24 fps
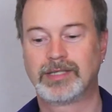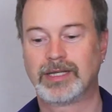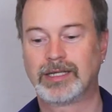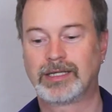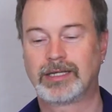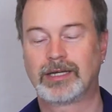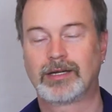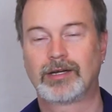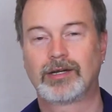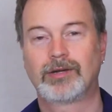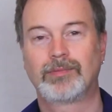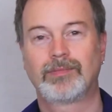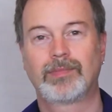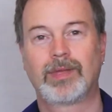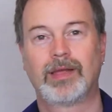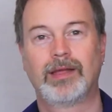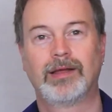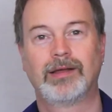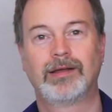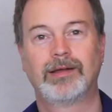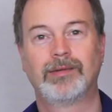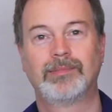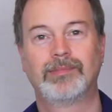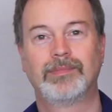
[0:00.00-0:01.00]
take care,
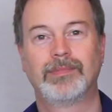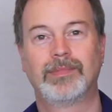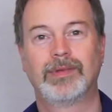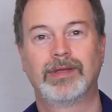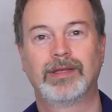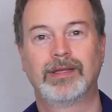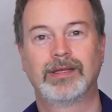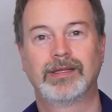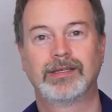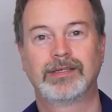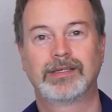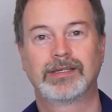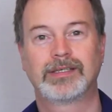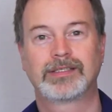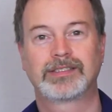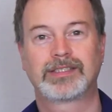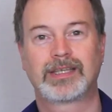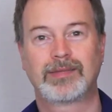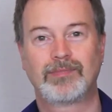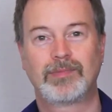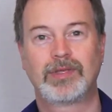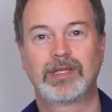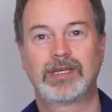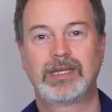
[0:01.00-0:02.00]
and
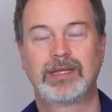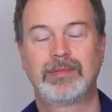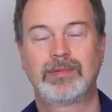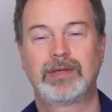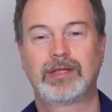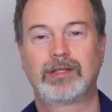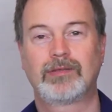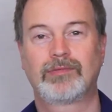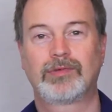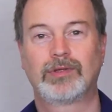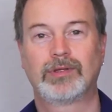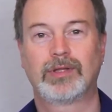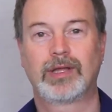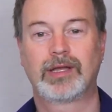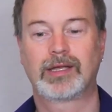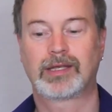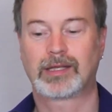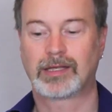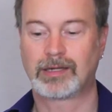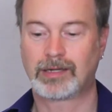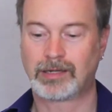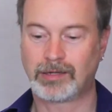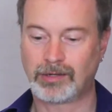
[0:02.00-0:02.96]
send me an email if you like,